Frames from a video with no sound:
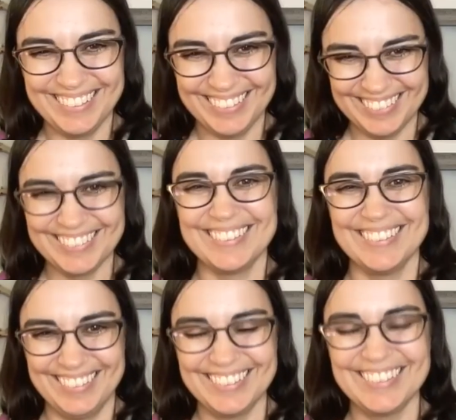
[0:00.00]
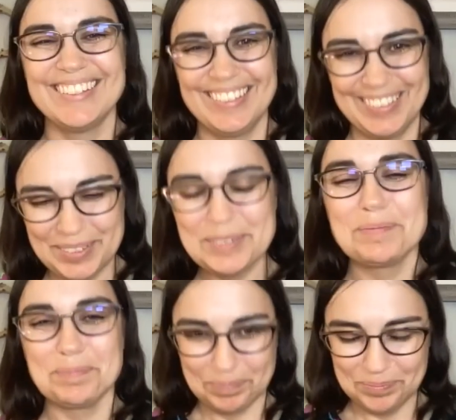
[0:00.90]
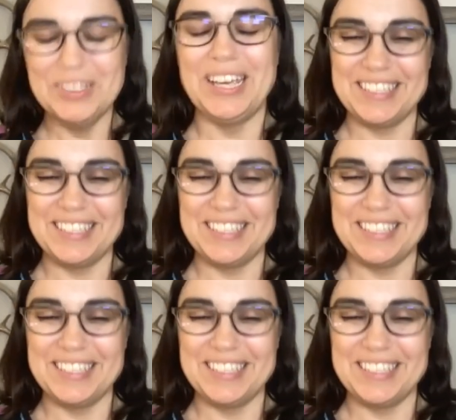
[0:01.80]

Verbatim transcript: plant songs. It'll be great. We'll invite the